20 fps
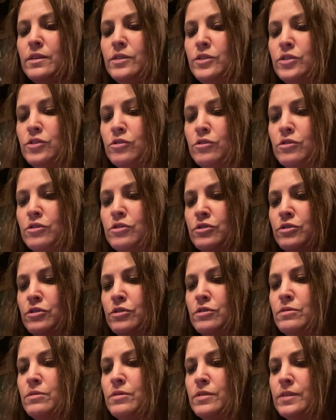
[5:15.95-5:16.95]
a
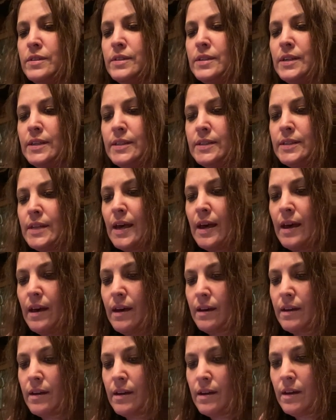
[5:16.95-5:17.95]
serger or a
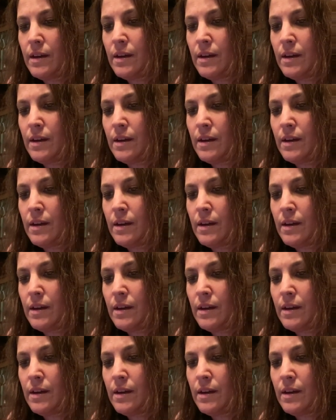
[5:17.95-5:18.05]
zigzag.